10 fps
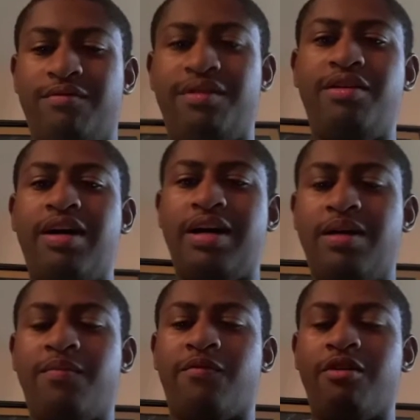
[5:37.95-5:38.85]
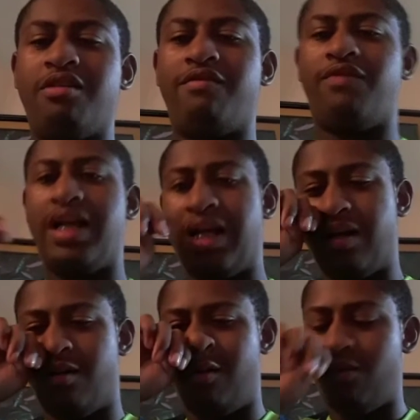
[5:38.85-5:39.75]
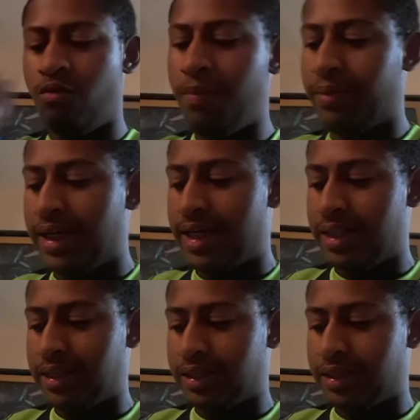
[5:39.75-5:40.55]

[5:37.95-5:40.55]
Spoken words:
you had him and Rhodey fighting Whiplash.